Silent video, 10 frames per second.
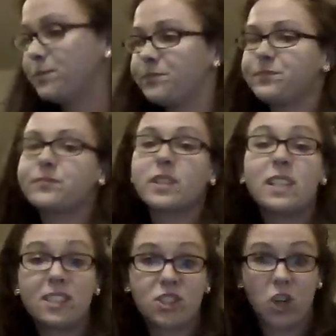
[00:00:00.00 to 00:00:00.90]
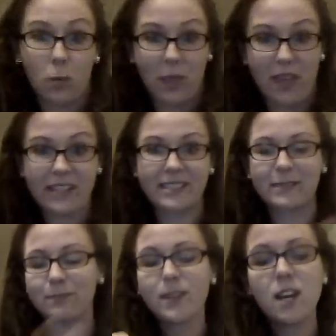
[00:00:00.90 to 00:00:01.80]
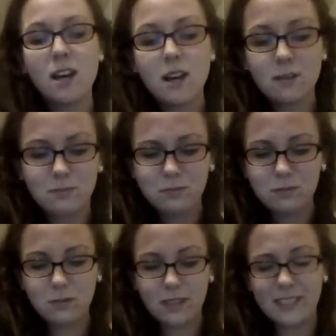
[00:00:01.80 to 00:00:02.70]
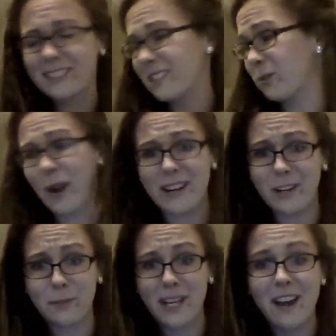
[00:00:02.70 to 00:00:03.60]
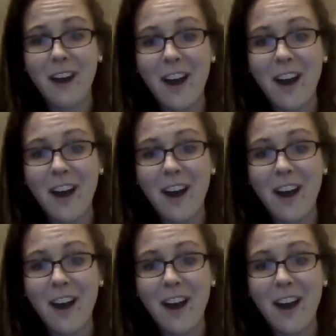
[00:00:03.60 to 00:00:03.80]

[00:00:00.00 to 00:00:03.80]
let's start with this because it's right near me.